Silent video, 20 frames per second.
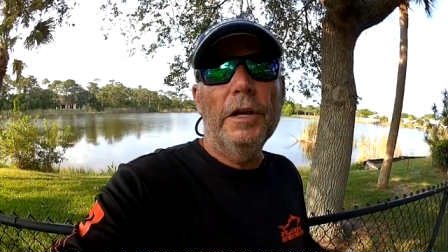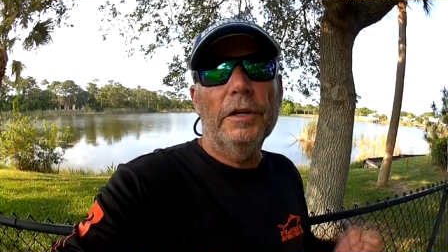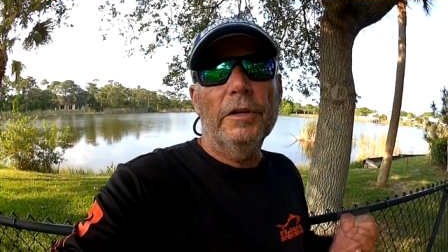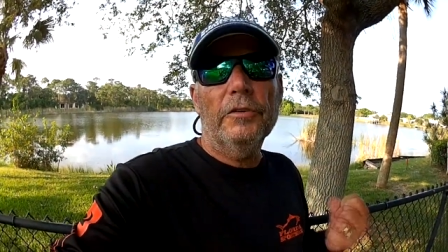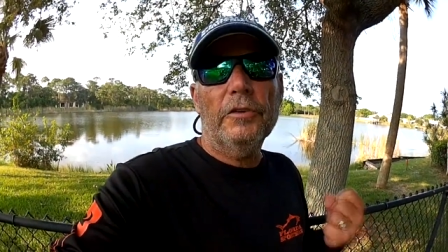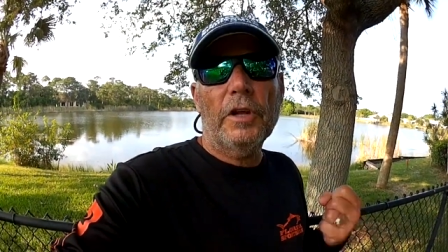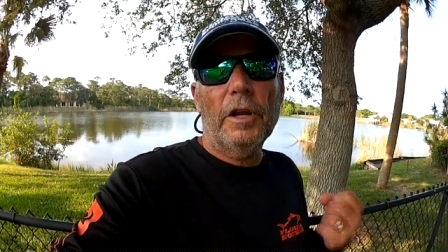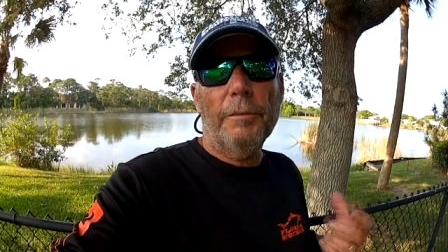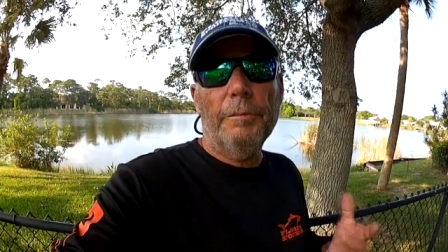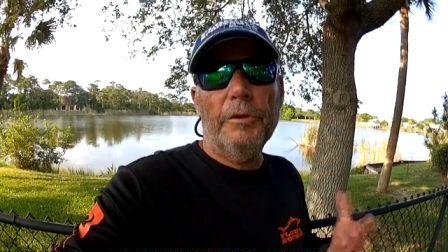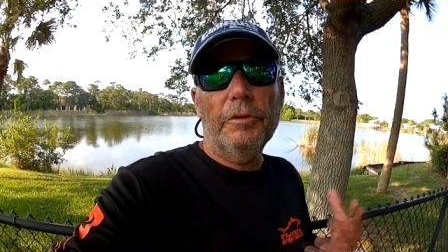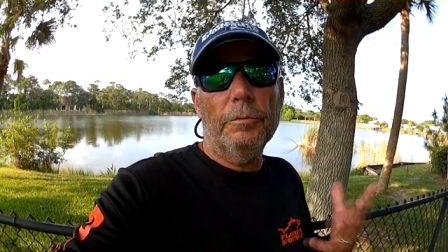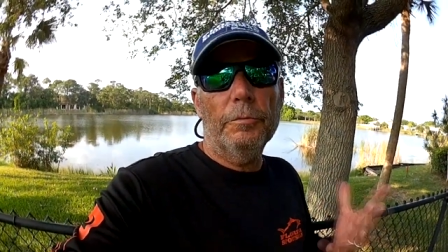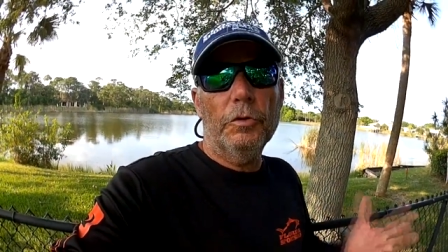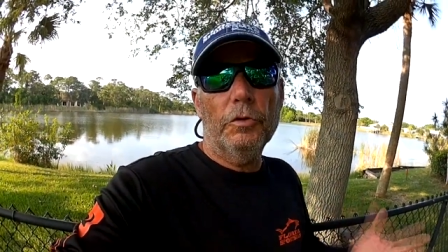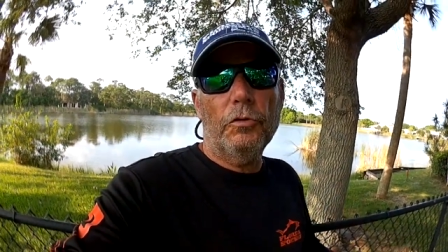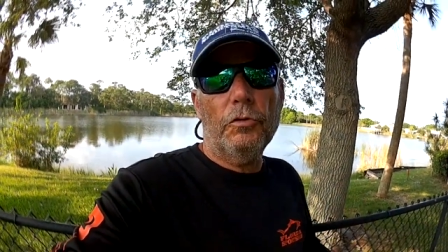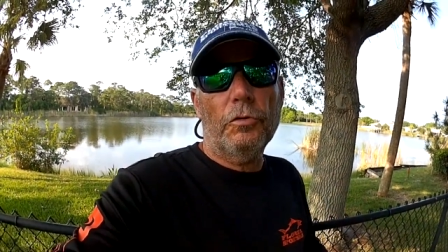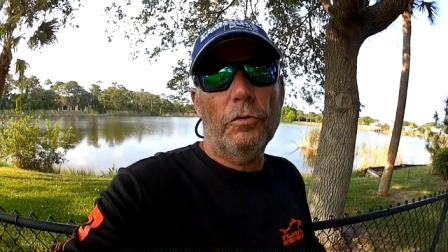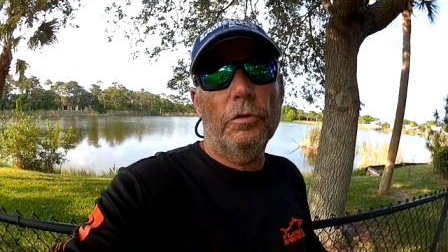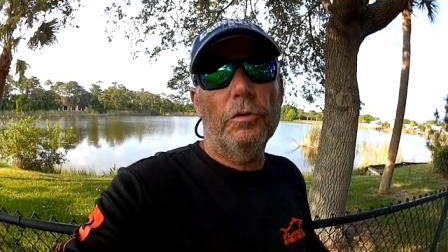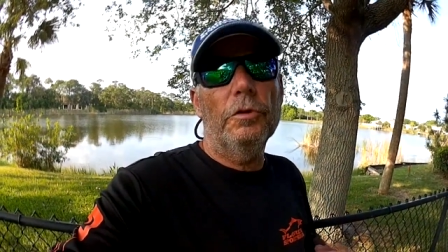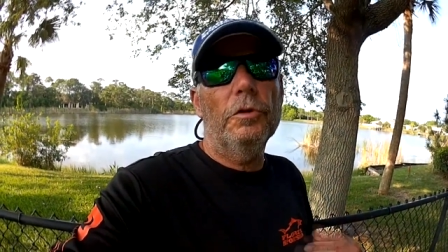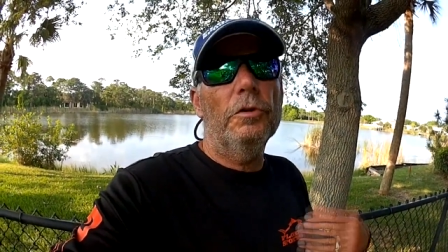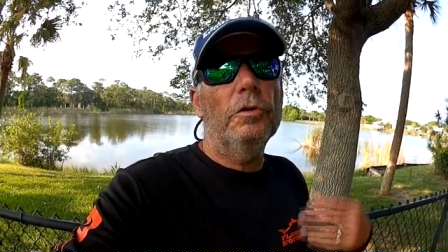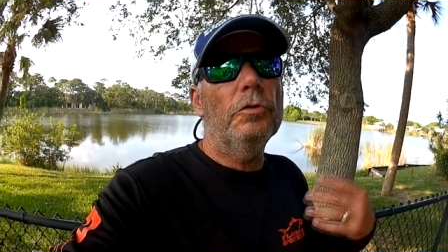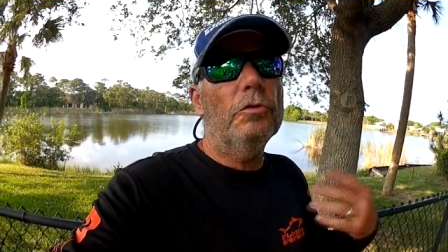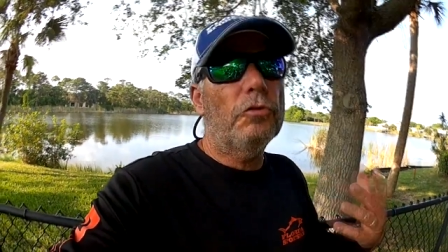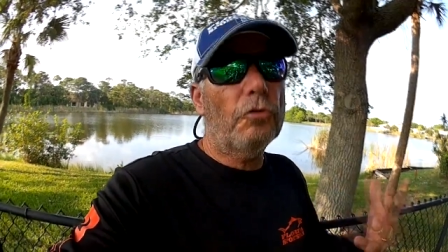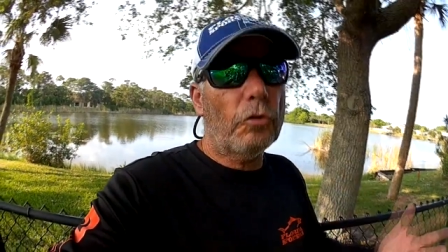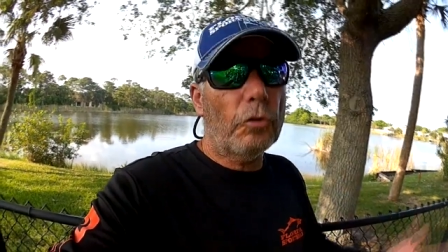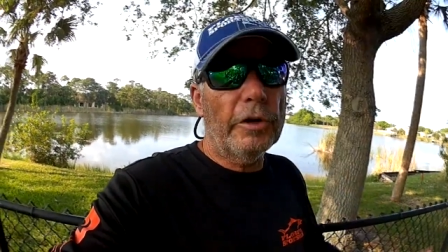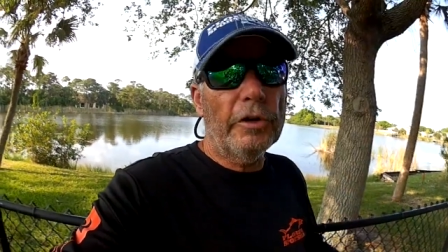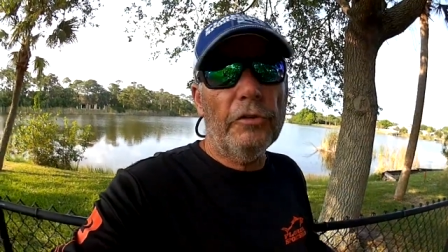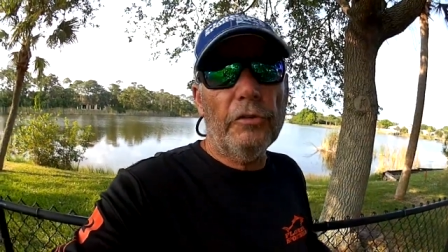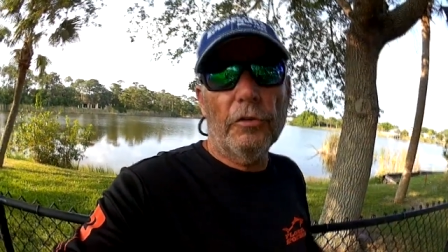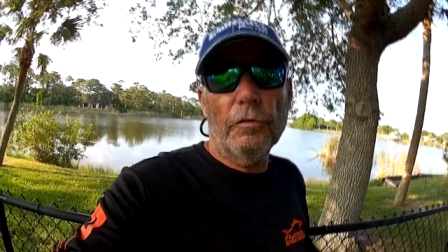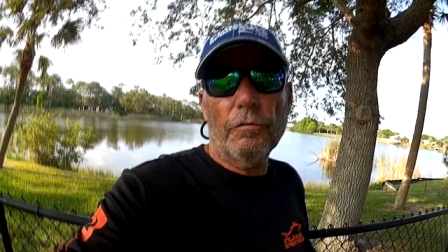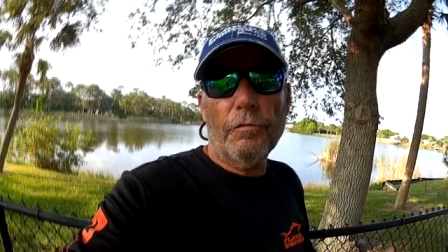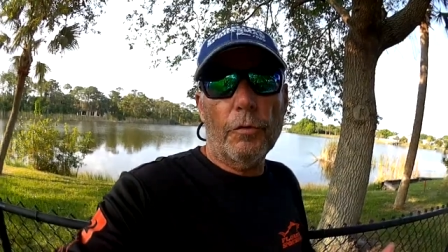There's got to be some nutri
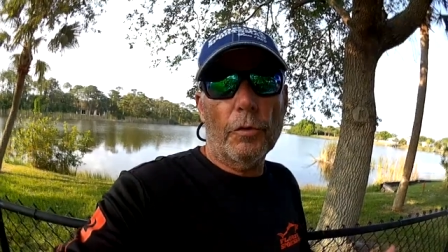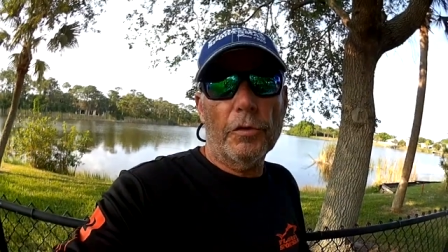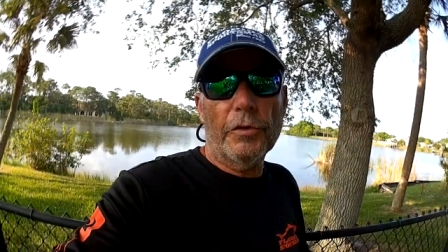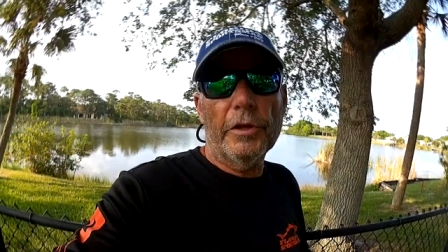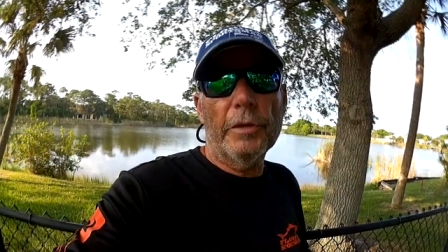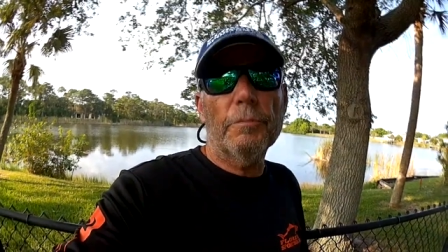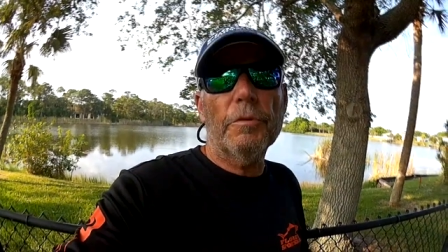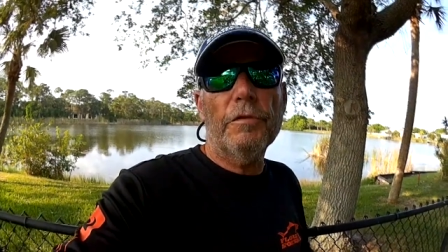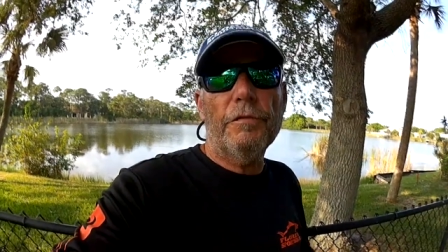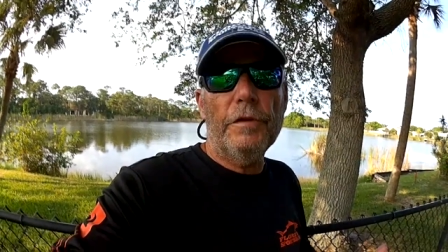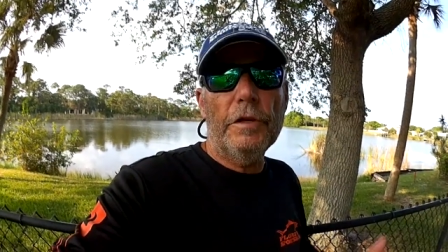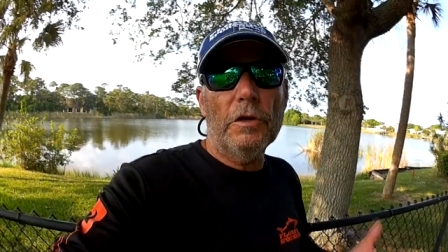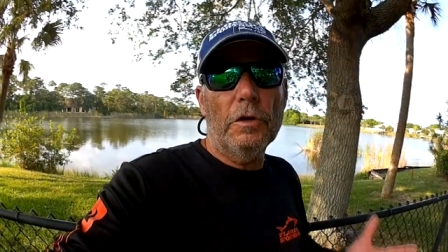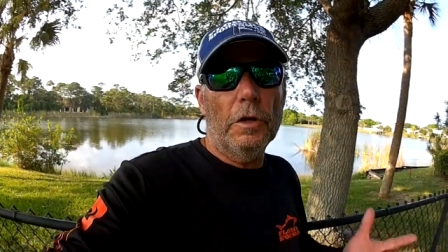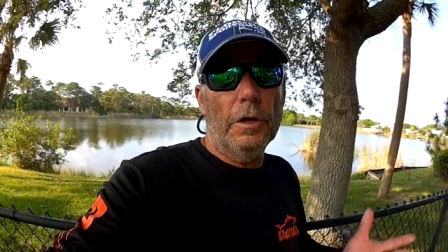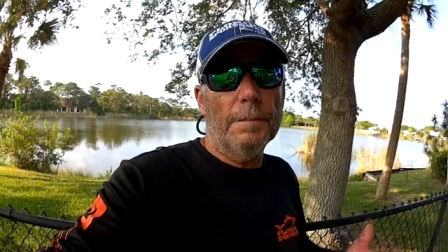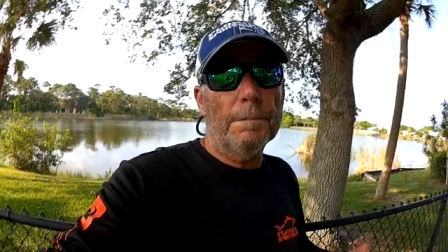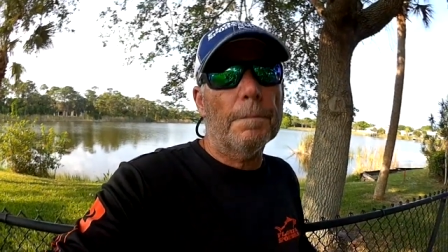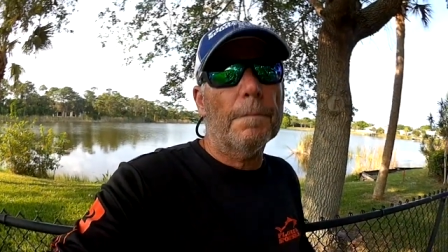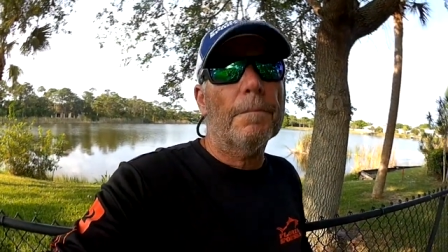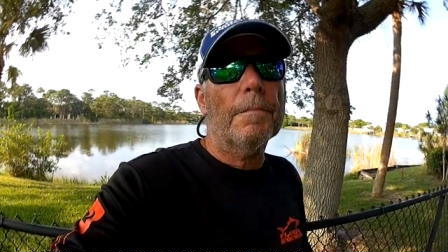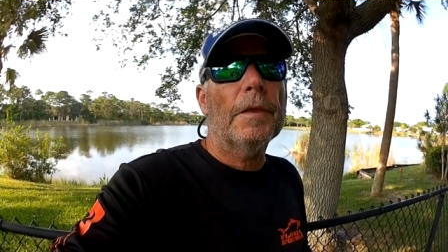nutrition for them to feed on.